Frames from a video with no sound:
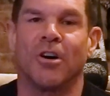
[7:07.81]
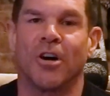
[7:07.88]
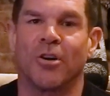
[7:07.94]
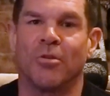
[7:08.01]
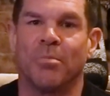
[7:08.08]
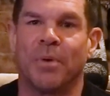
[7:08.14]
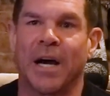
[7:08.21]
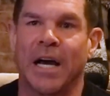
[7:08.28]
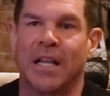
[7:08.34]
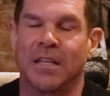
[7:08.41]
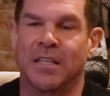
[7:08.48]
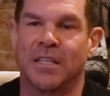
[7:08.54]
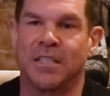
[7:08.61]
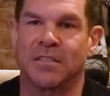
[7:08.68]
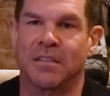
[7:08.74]

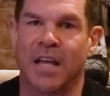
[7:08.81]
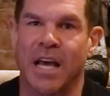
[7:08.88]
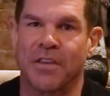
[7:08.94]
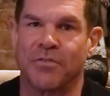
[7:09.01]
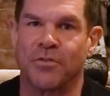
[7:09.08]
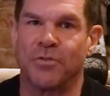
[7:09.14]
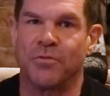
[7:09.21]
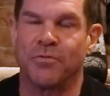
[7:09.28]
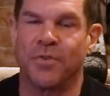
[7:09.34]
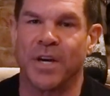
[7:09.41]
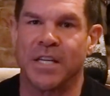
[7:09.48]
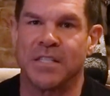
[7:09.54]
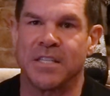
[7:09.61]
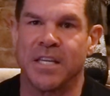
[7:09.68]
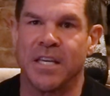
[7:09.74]
autopilot his last few
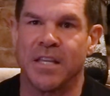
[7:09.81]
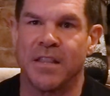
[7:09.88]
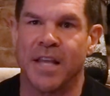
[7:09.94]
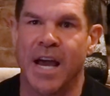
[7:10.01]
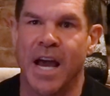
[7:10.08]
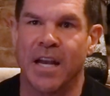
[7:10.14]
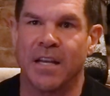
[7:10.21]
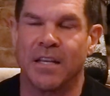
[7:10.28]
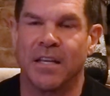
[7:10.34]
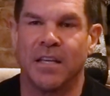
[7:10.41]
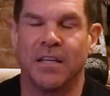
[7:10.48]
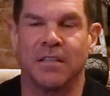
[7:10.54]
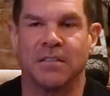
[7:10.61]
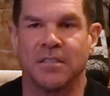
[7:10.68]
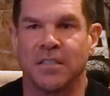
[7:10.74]
fights in that
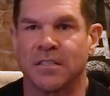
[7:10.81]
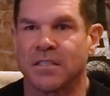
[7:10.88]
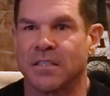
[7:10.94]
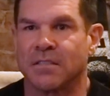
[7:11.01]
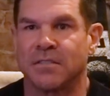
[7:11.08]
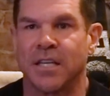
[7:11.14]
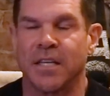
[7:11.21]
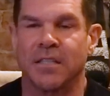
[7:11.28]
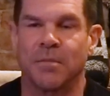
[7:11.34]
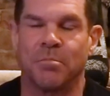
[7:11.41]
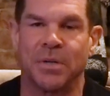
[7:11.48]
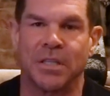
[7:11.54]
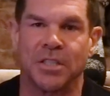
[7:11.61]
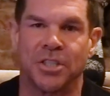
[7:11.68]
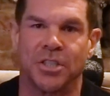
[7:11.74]
he'll just take the
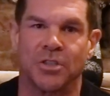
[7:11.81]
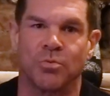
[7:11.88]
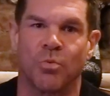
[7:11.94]
punches,